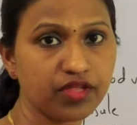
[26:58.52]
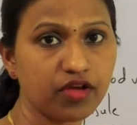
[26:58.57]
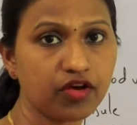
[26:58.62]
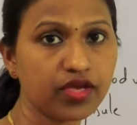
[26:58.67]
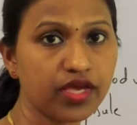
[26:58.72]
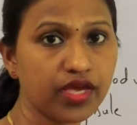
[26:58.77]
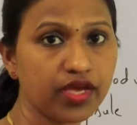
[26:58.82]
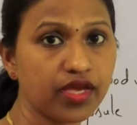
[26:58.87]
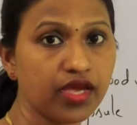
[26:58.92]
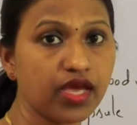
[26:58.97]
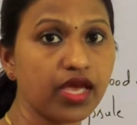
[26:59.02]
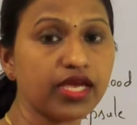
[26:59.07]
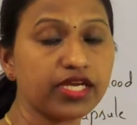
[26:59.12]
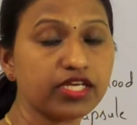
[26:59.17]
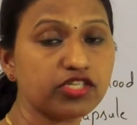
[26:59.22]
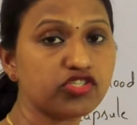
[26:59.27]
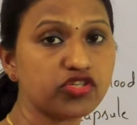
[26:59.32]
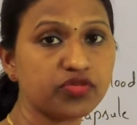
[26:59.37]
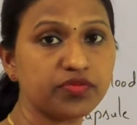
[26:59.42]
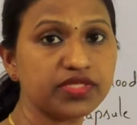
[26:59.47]
Okay,
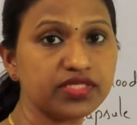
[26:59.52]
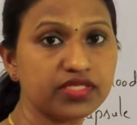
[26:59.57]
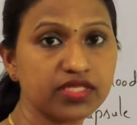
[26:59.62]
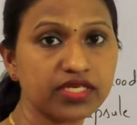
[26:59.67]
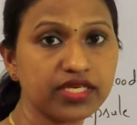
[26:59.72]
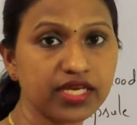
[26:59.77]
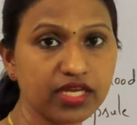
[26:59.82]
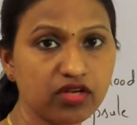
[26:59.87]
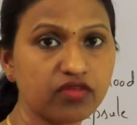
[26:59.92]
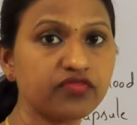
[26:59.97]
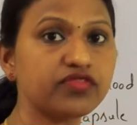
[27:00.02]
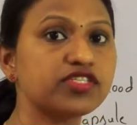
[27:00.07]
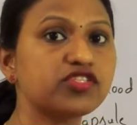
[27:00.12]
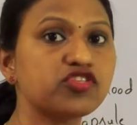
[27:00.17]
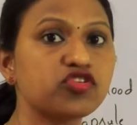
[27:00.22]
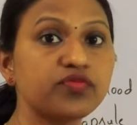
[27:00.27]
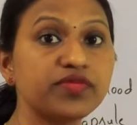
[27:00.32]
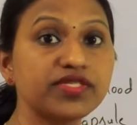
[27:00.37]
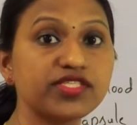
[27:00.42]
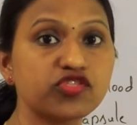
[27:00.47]
it should be thick enough, it
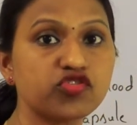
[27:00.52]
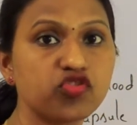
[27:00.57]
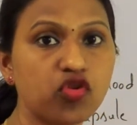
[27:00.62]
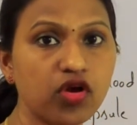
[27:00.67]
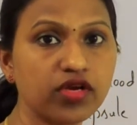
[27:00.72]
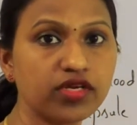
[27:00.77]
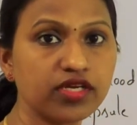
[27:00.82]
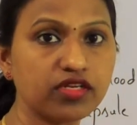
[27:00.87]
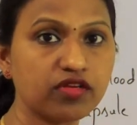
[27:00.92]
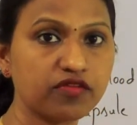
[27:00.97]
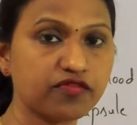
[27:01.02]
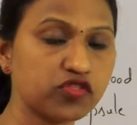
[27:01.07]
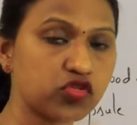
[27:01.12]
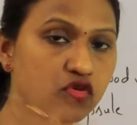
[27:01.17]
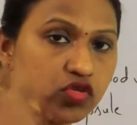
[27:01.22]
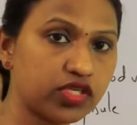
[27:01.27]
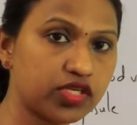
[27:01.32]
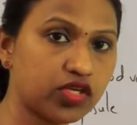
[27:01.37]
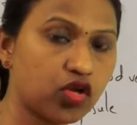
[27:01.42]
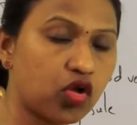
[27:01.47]
should be strong enough
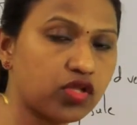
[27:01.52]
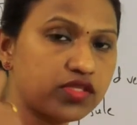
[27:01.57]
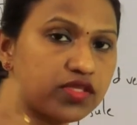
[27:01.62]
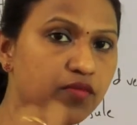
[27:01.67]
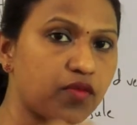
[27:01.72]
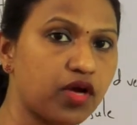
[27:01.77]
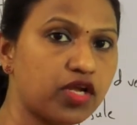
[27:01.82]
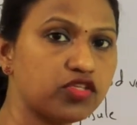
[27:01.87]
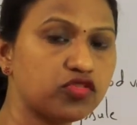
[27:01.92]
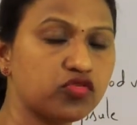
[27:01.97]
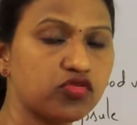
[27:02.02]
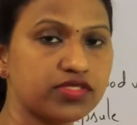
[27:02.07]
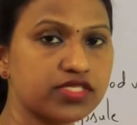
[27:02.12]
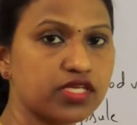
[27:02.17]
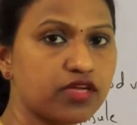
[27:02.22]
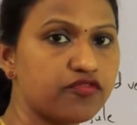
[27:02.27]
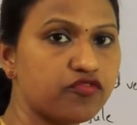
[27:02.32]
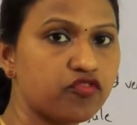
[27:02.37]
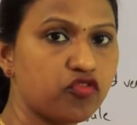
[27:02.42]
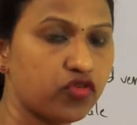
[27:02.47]
so that all the molecules
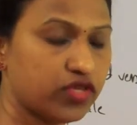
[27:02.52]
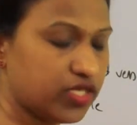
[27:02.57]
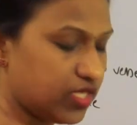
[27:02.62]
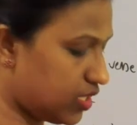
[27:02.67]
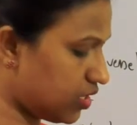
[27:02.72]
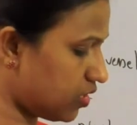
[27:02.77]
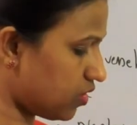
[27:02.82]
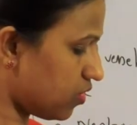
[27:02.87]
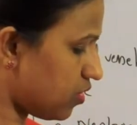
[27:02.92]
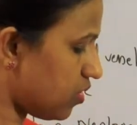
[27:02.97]
are flowing here.